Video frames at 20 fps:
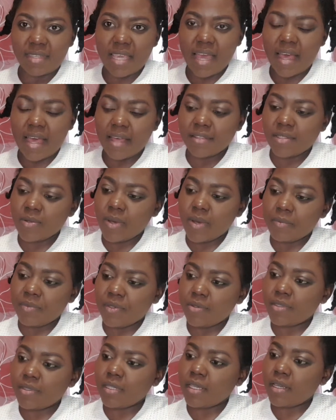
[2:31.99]
Yeah, so I'm
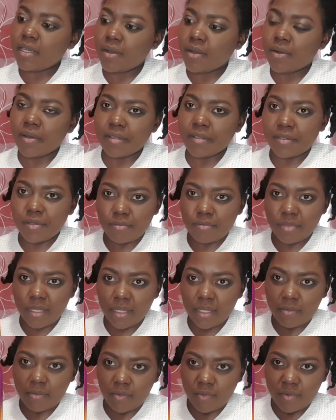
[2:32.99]
using got to
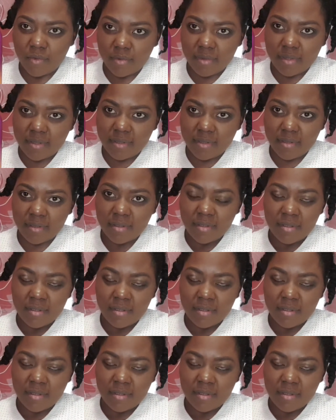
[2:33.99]
be mousse.